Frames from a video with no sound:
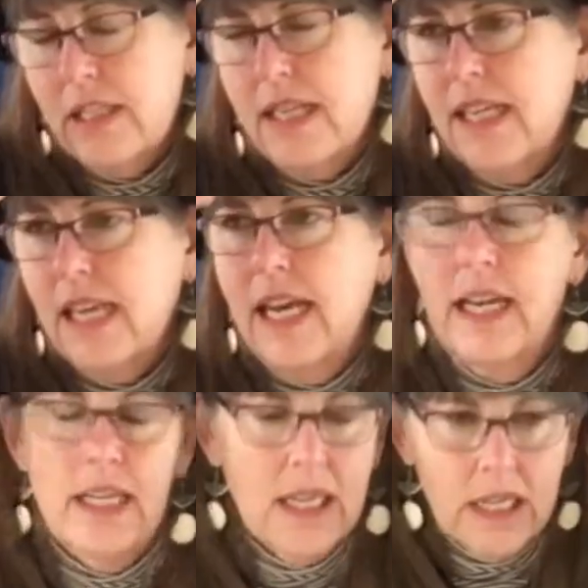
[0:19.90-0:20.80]
to
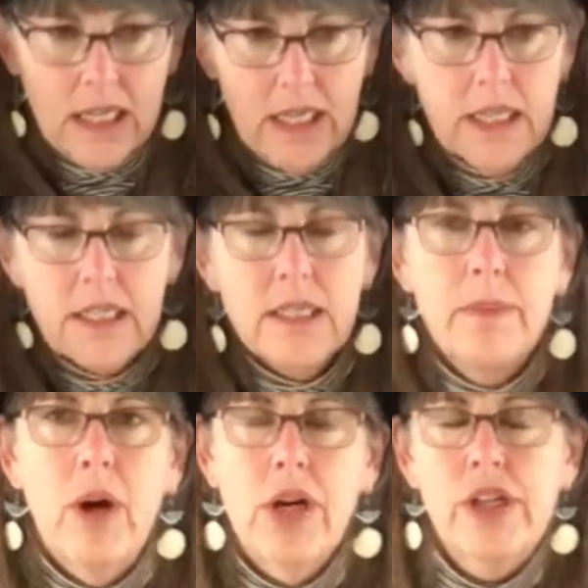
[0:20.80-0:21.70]
get
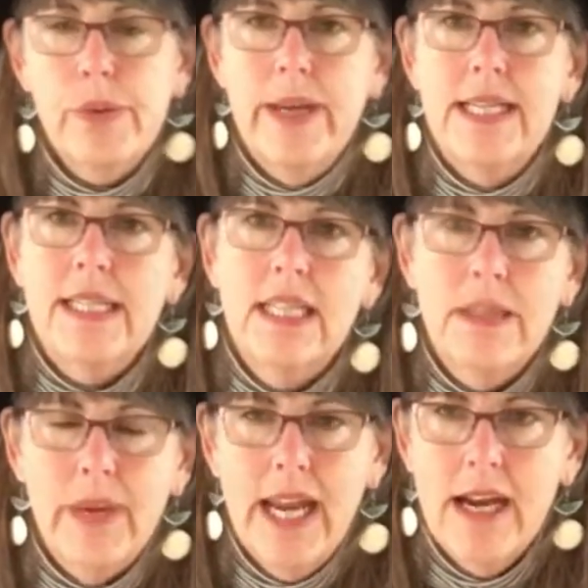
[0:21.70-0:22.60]
some archways
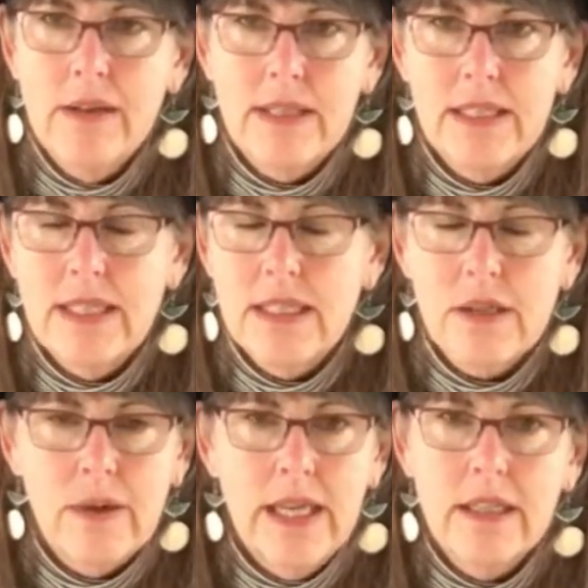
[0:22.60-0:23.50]
into my house. It's
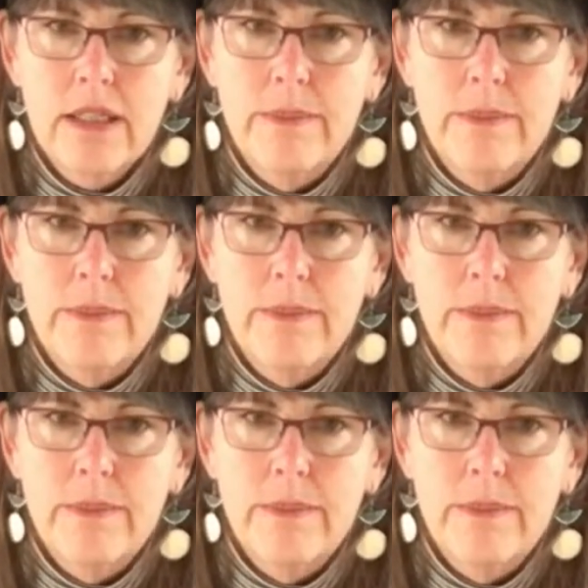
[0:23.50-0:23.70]
this great little